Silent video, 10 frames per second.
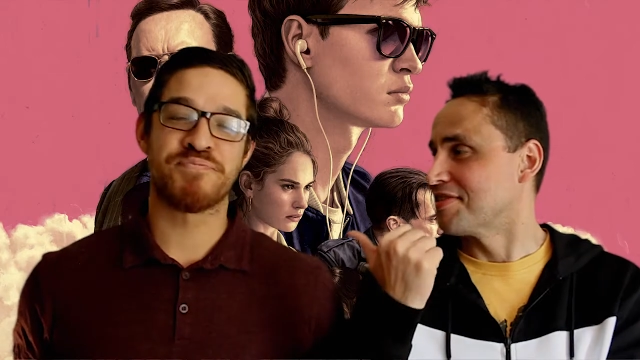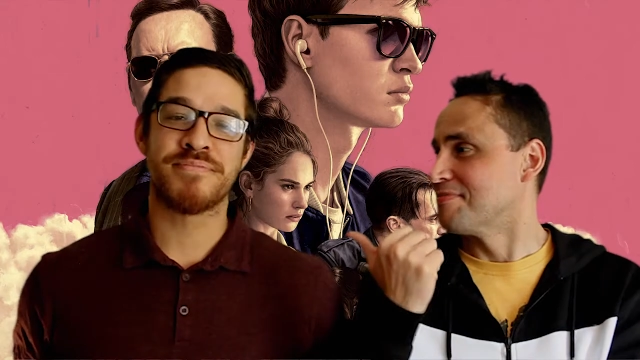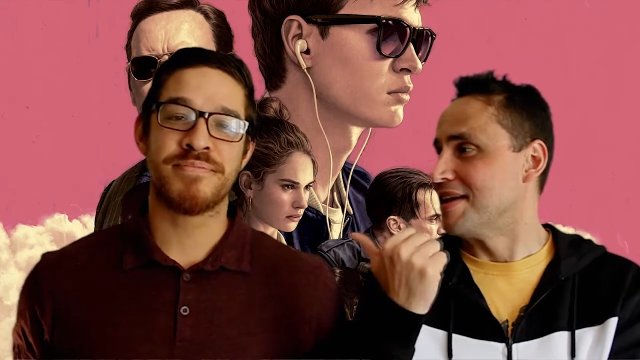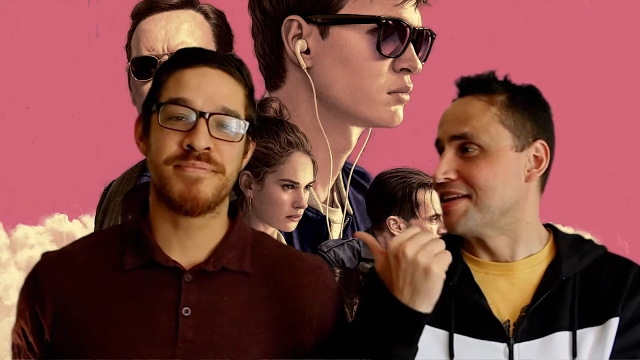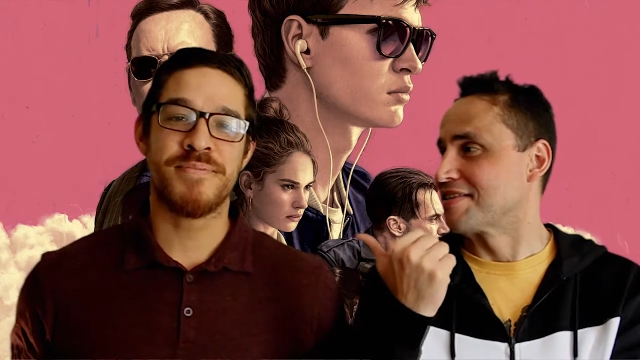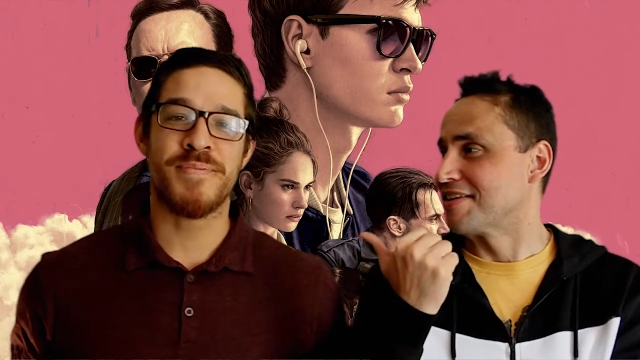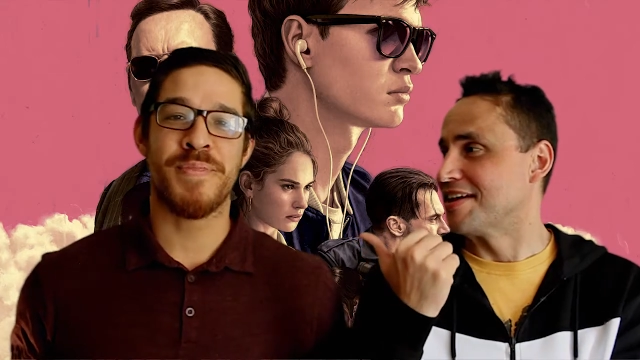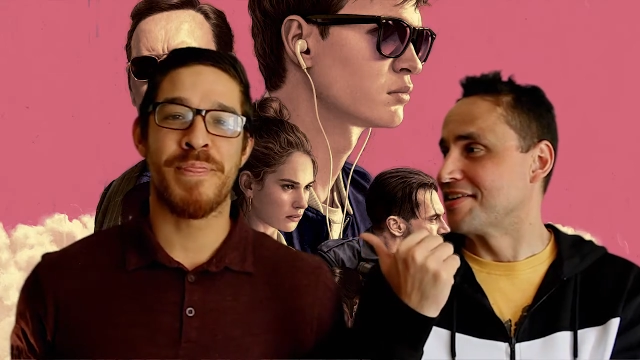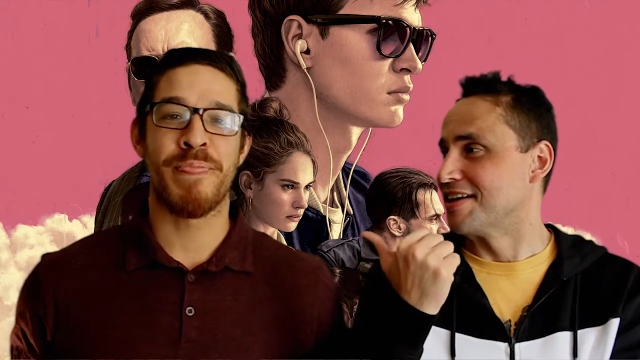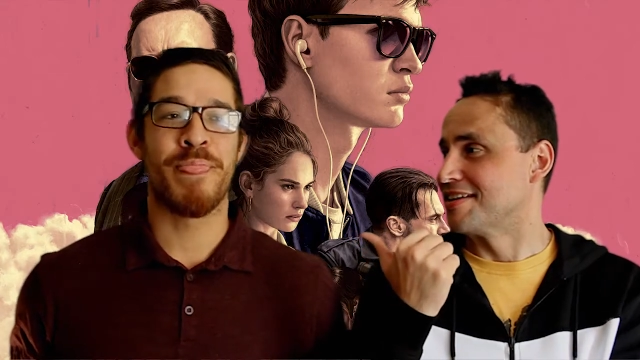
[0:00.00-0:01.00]
Speaker 1: this man is saying
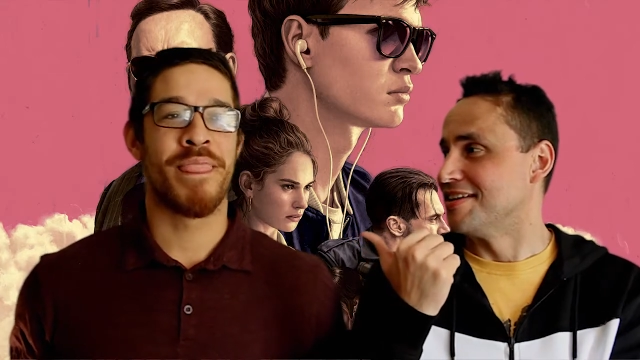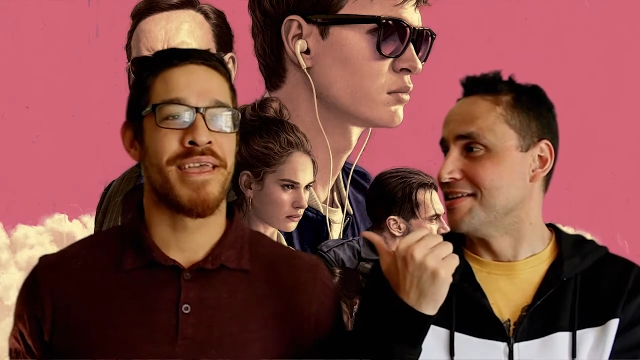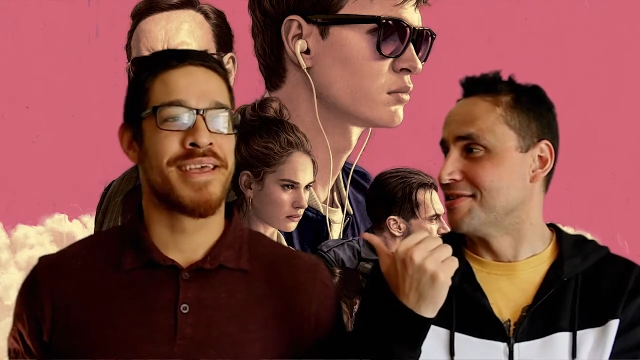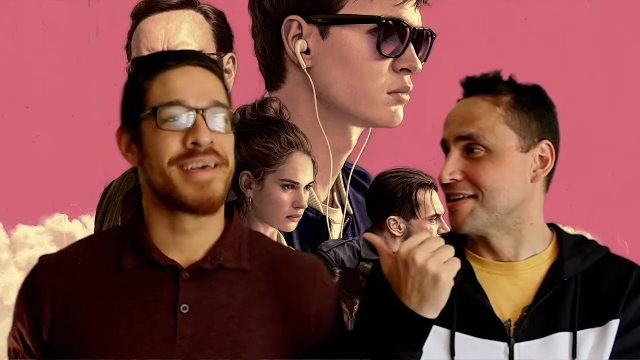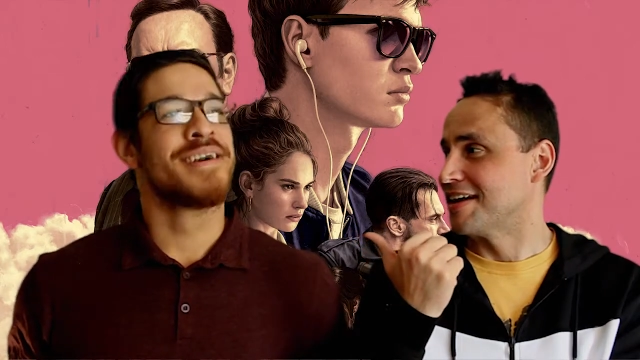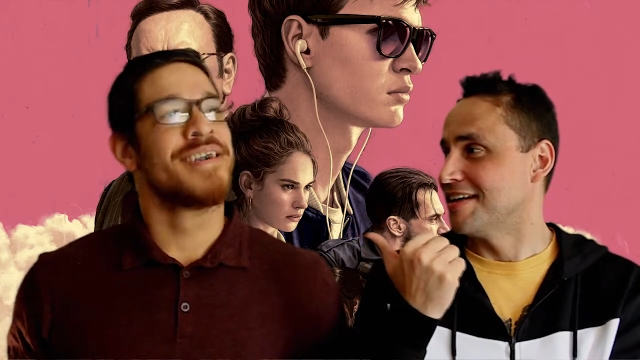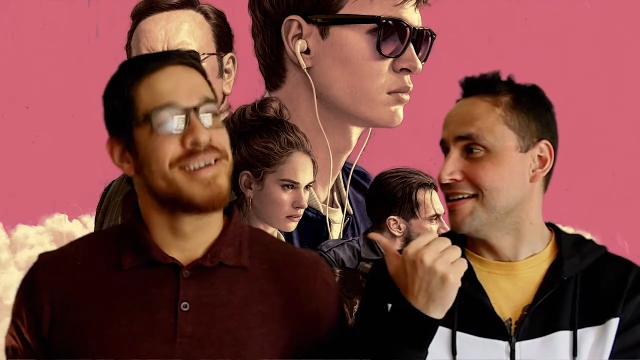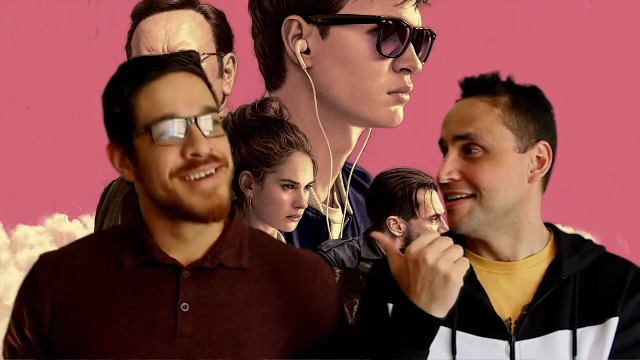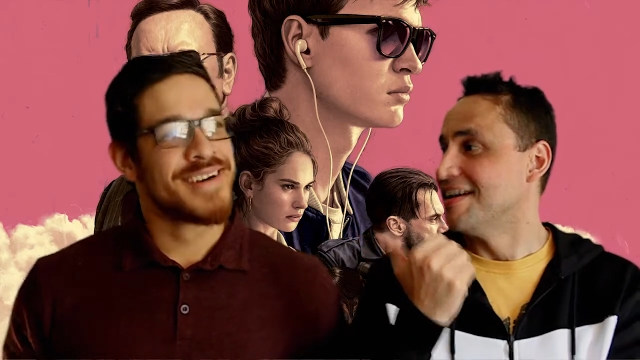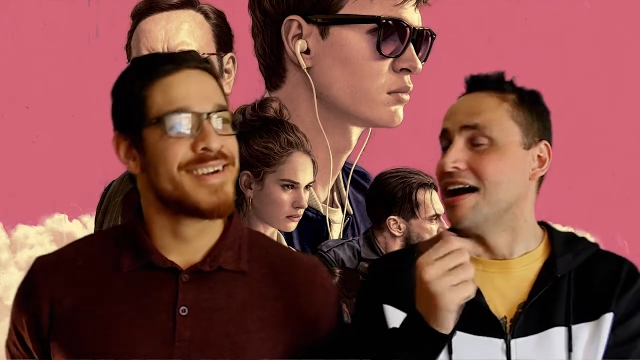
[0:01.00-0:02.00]
right now, okay?
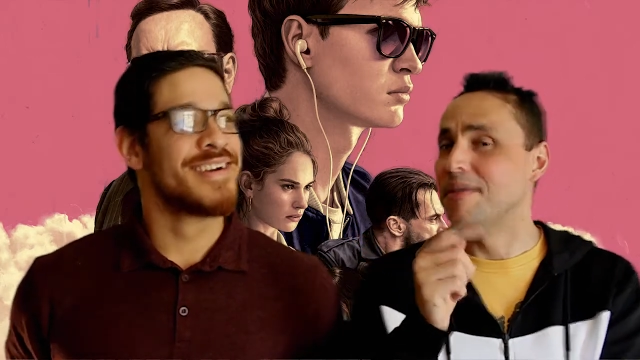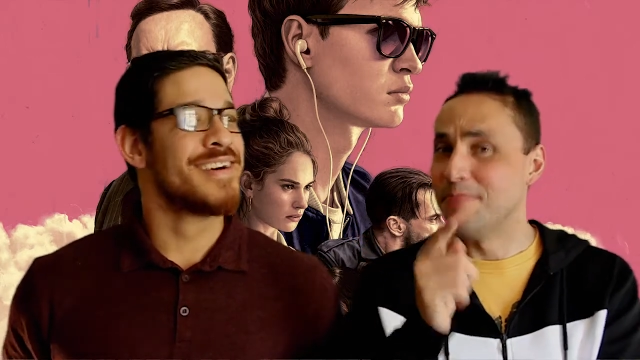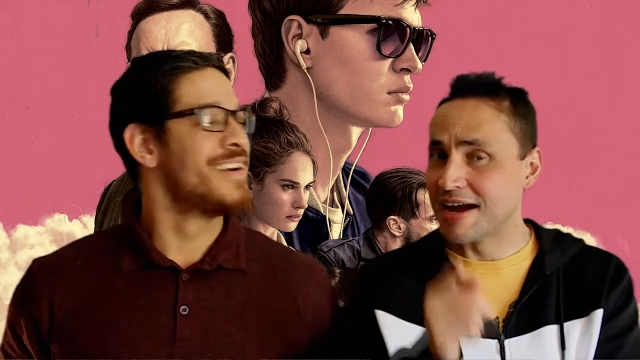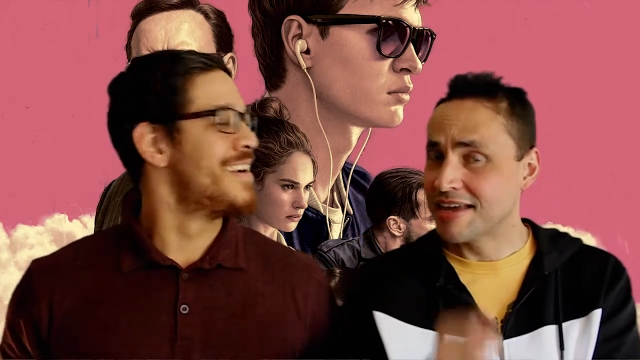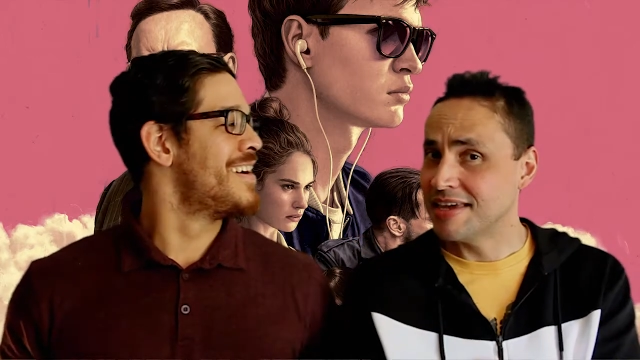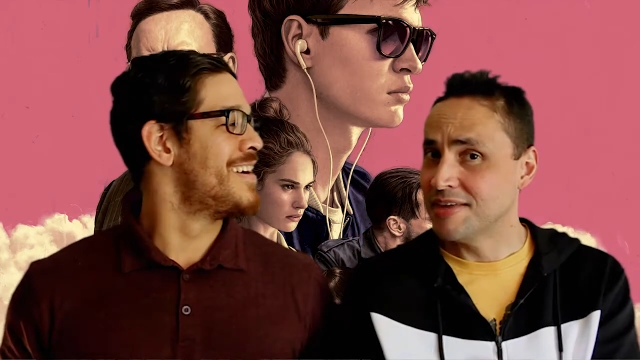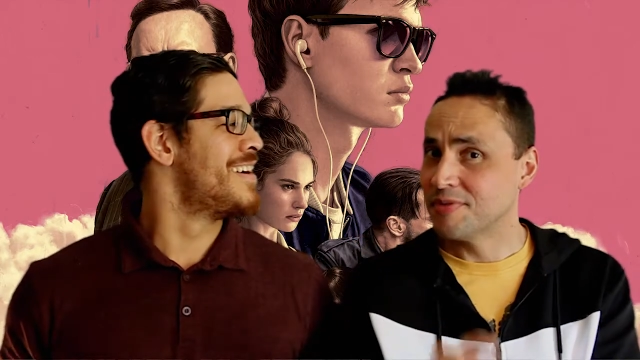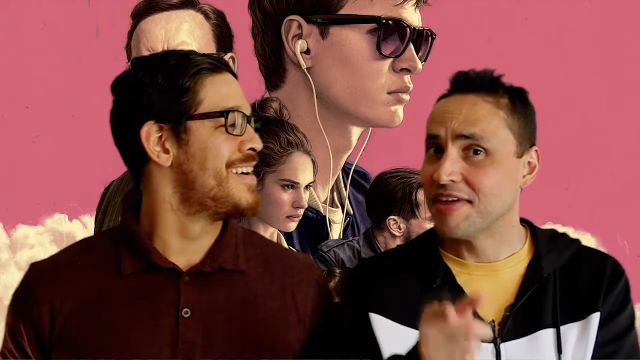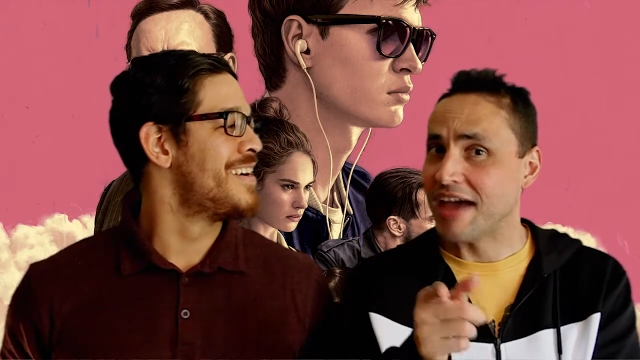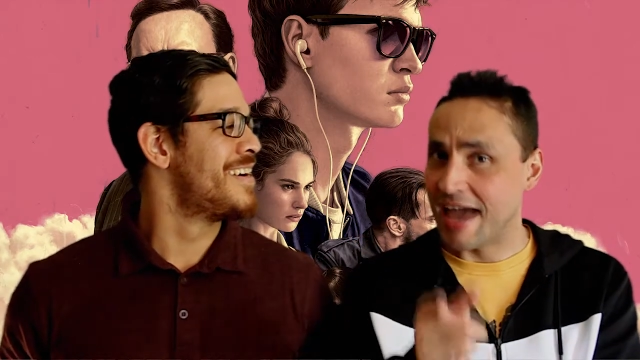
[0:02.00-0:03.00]
A monkey
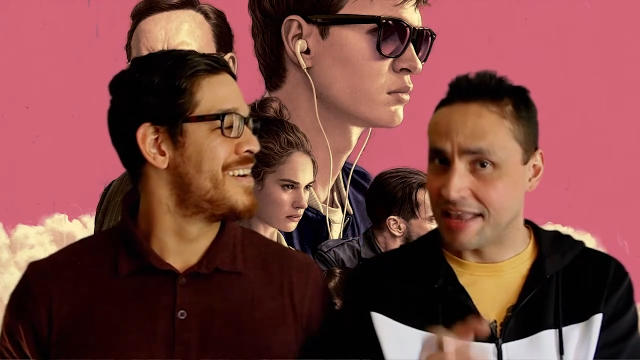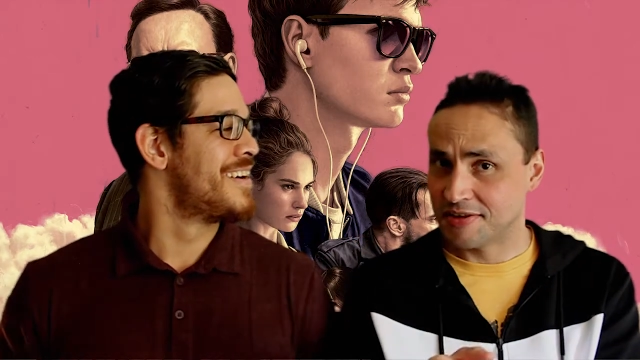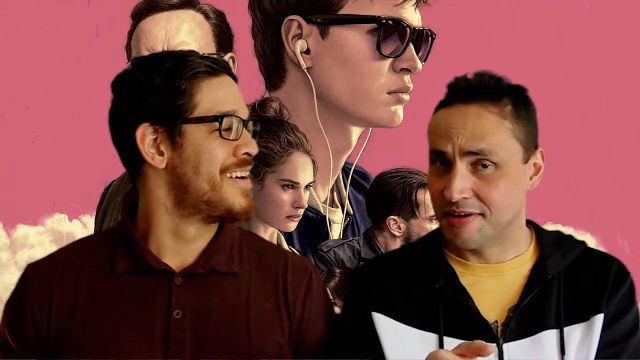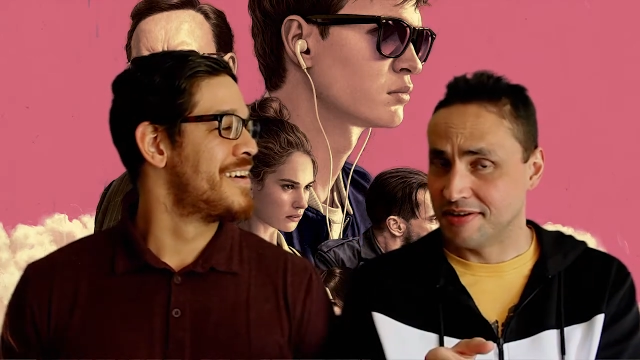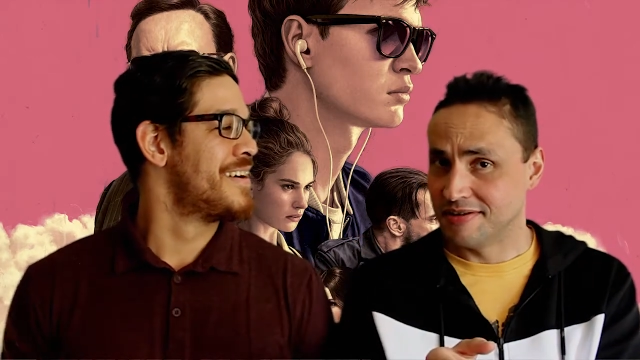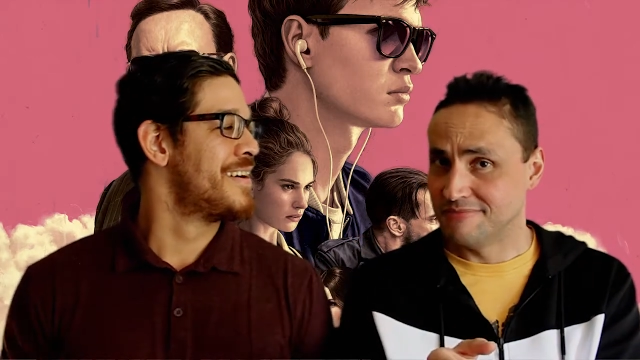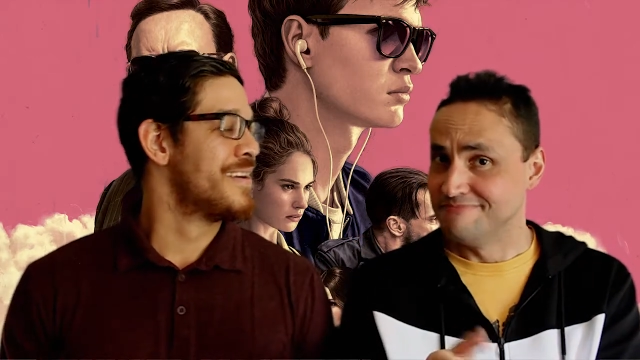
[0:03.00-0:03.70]
with a hat on.